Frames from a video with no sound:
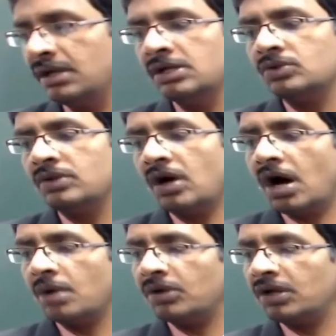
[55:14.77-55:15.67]
So the
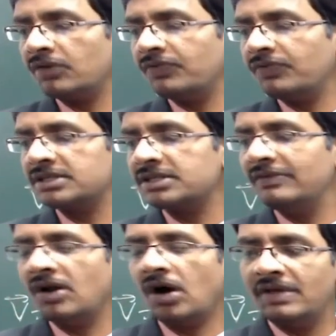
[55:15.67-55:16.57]
harmonic function will
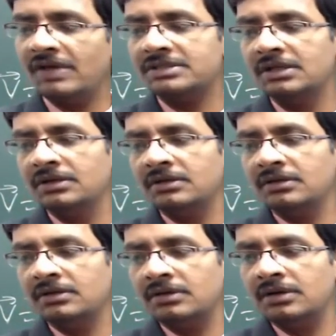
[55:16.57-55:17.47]
always
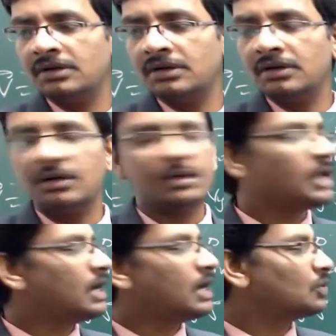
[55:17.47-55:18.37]

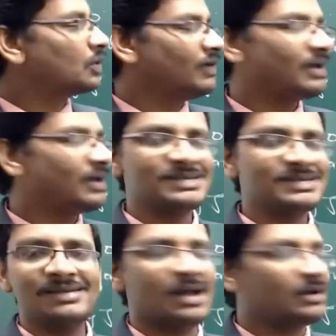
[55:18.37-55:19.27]
tend to give a result
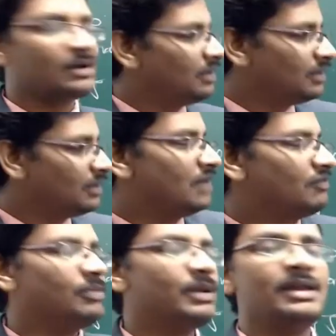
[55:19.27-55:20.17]
that there
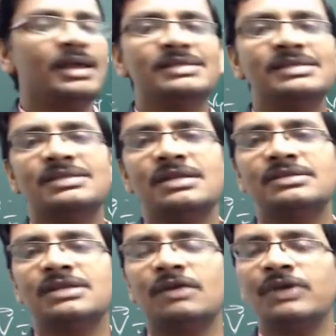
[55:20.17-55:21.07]
will be an existence
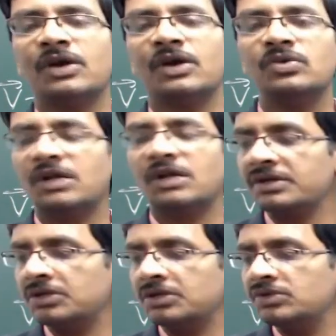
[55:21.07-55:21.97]
of a counter
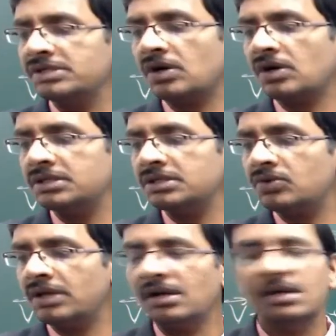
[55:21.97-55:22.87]
function which is conjugate to
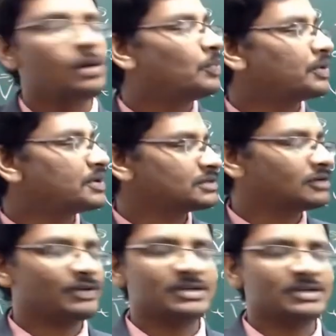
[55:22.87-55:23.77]
the potential
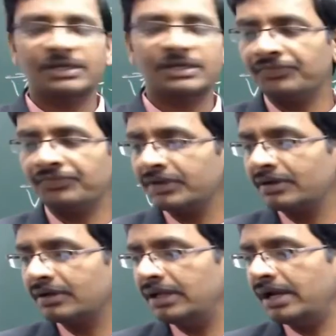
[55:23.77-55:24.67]
function.
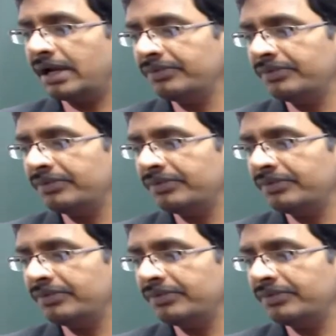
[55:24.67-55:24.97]
Clear?